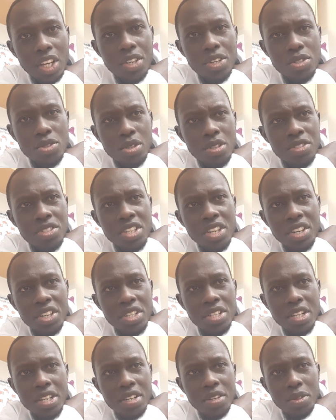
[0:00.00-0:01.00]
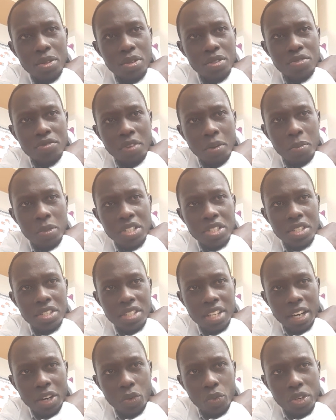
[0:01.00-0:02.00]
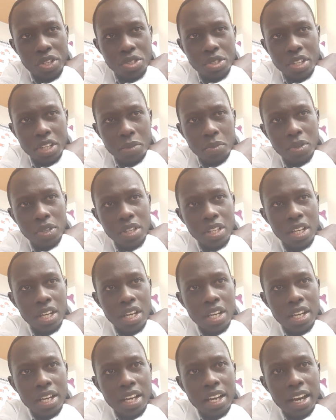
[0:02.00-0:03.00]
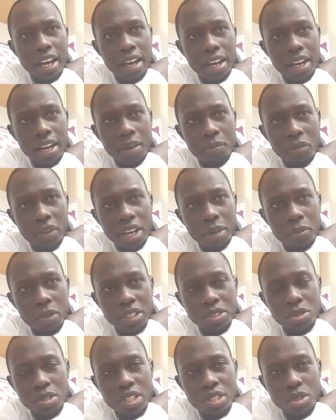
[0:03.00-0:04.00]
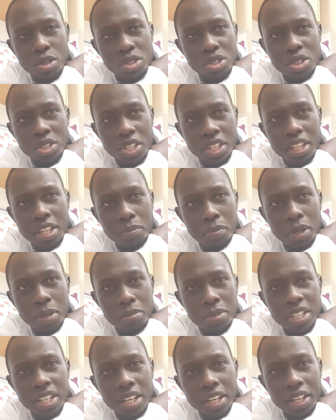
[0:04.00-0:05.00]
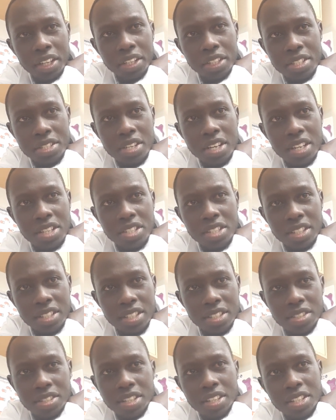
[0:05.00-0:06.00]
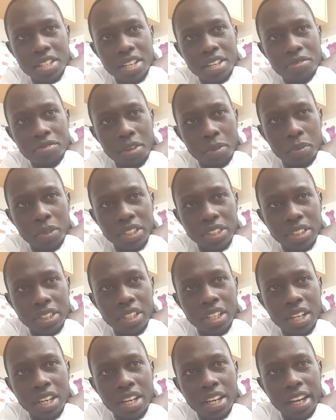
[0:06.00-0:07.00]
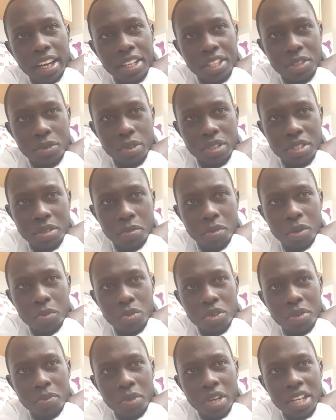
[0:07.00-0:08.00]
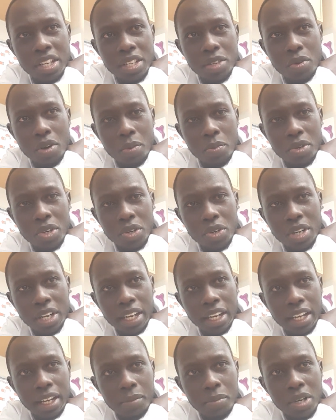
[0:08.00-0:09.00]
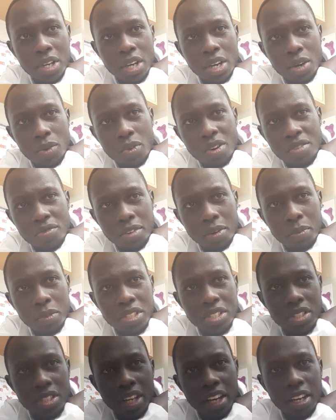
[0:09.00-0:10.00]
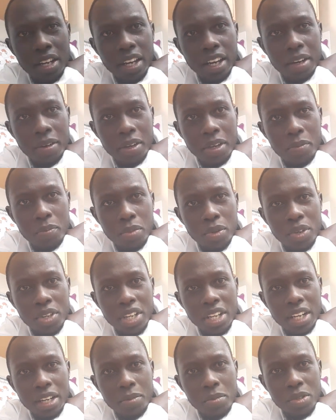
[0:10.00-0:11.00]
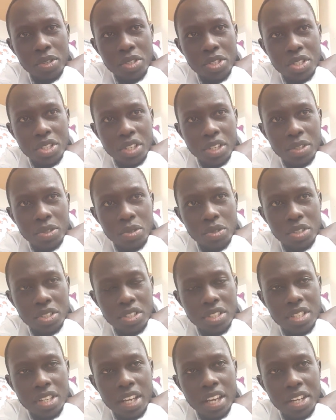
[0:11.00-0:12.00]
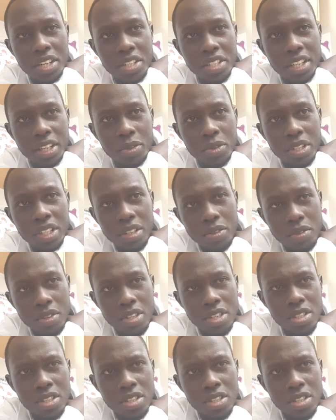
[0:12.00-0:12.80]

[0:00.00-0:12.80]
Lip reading: Results generated in those pharmacies are questionable. I'm actually cautioning the public against getting tested in a pharmacy. Ati kwa sababu imeandikwa hapo kwa lab. One pharmacy employed a laboratory technologist here in town, and